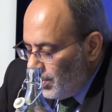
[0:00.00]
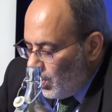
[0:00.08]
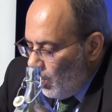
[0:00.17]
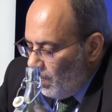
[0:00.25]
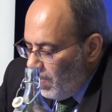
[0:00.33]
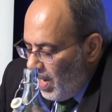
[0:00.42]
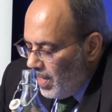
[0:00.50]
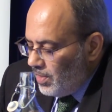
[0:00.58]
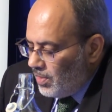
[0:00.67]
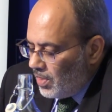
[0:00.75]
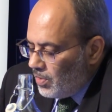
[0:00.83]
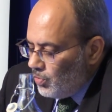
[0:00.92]
the
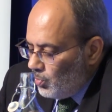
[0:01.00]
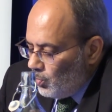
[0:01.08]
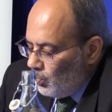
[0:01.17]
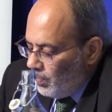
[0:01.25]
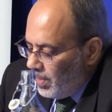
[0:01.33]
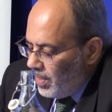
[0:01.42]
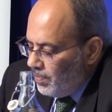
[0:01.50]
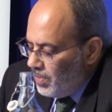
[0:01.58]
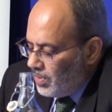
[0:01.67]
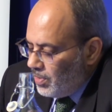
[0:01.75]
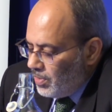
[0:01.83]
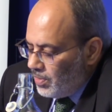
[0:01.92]
combined consumer and
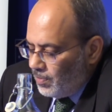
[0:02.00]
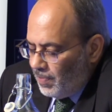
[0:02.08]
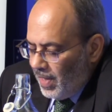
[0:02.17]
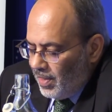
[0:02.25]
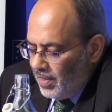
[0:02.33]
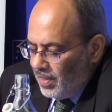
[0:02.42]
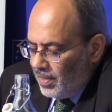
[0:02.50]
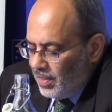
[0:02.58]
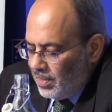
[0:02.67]
business spending